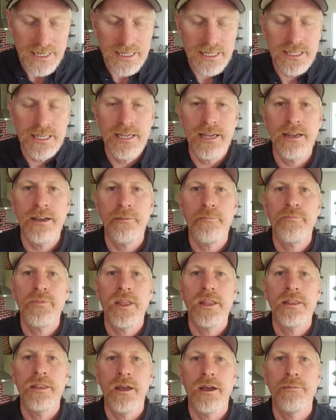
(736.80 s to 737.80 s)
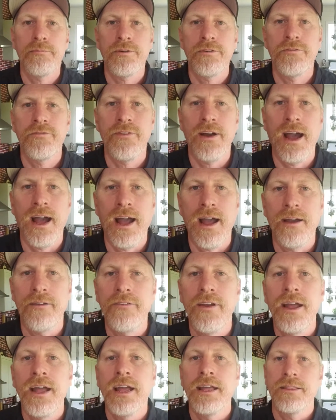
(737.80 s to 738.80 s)
Tip number 5
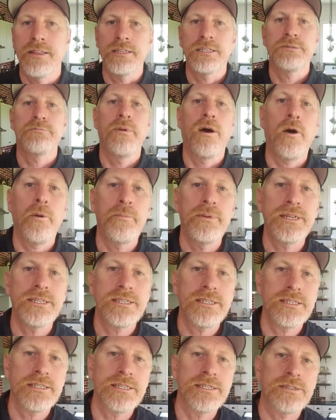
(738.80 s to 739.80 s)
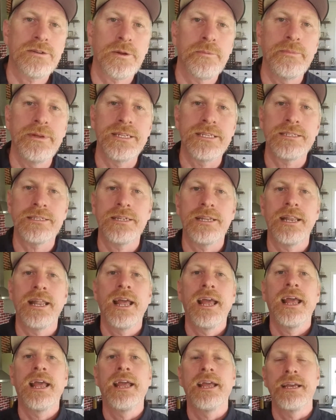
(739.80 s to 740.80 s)
that small businesses are missing
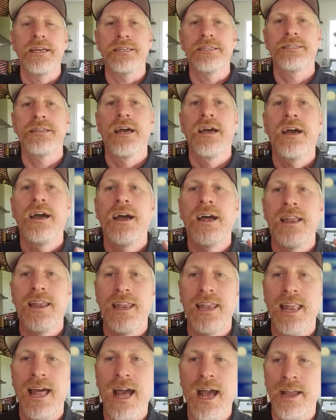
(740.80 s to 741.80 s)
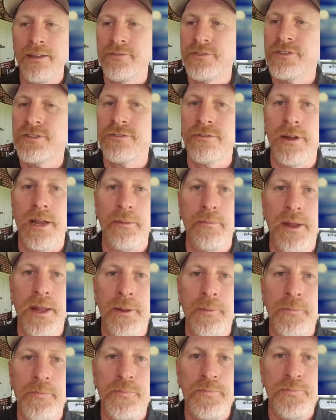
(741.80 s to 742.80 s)
is live streaming.
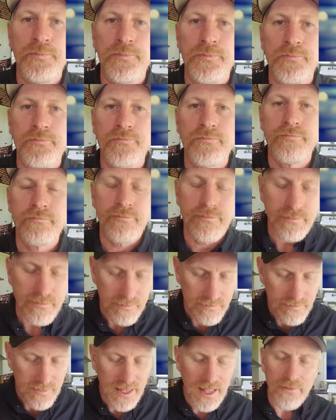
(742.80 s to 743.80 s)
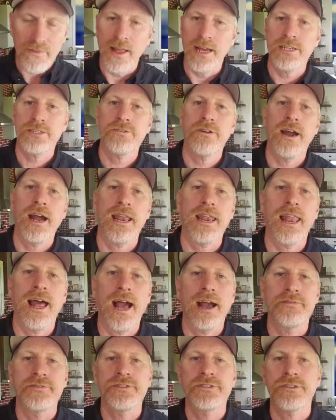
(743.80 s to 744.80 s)
That's right,
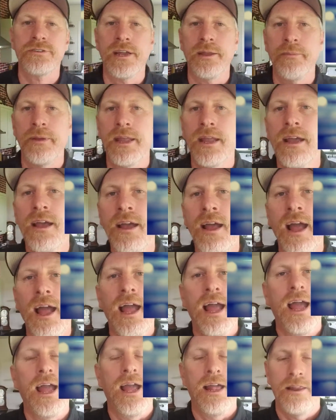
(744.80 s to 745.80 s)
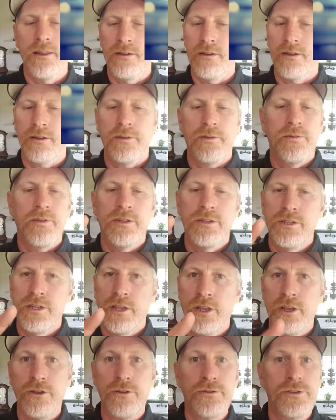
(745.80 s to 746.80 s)
live streaming. Look,
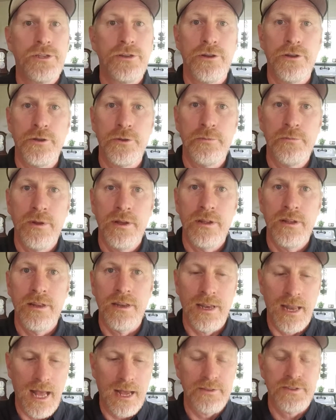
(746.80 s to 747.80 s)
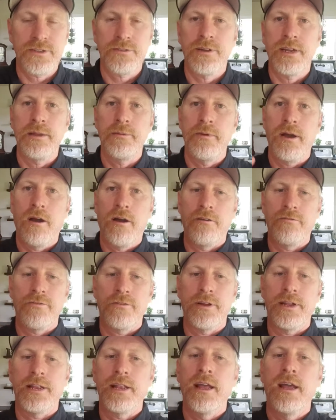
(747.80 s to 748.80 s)
YouTube live stream
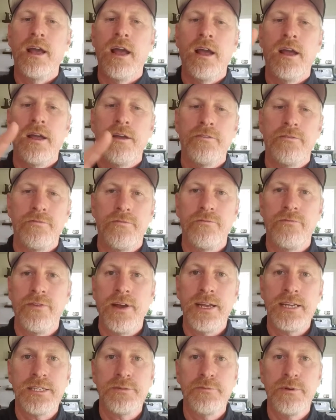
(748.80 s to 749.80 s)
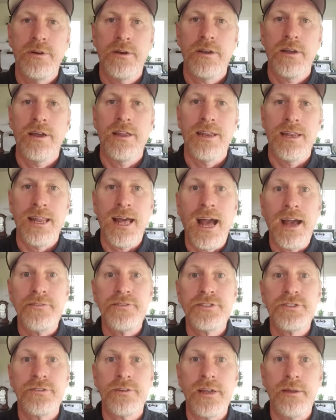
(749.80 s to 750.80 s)
offering, Facebook live
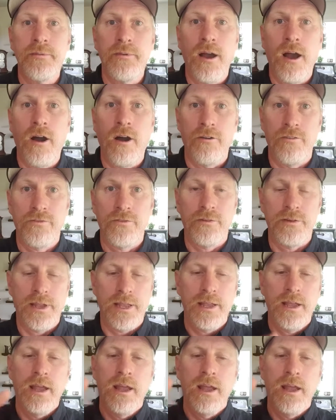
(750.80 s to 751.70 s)
stream offering,